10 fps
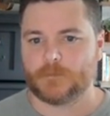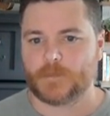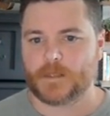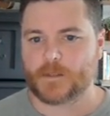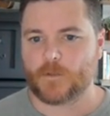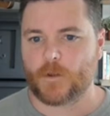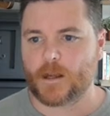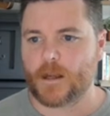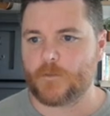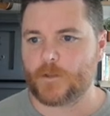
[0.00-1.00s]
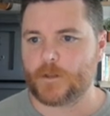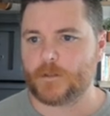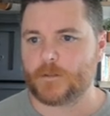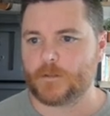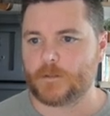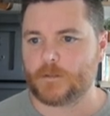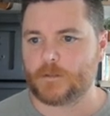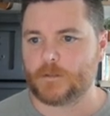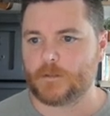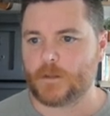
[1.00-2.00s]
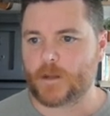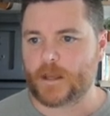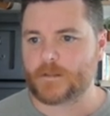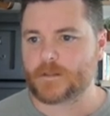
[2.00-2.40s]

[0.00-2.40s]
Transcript: Let's go to our cover. Okay,